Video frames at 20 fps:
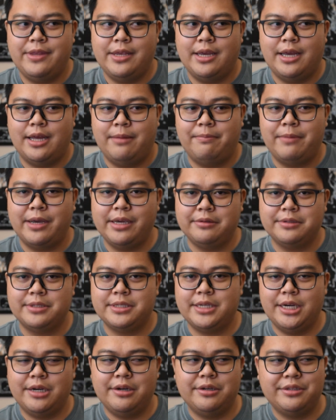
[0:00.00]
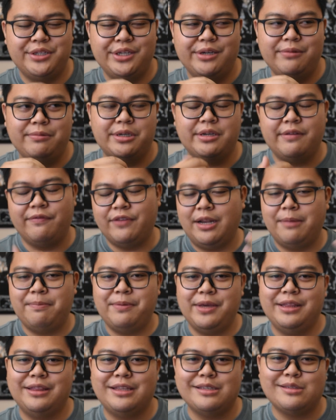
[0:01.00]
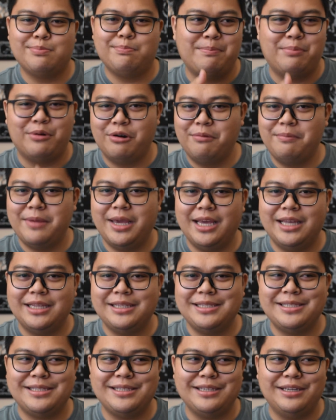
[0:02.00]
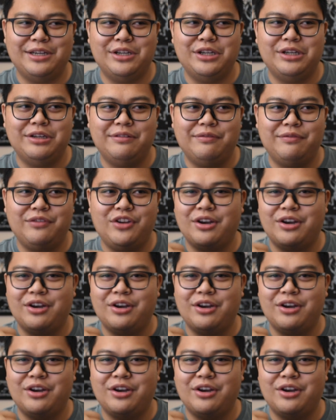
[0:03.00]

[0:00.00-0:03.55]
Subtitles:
Michael's character were developing this bromance of,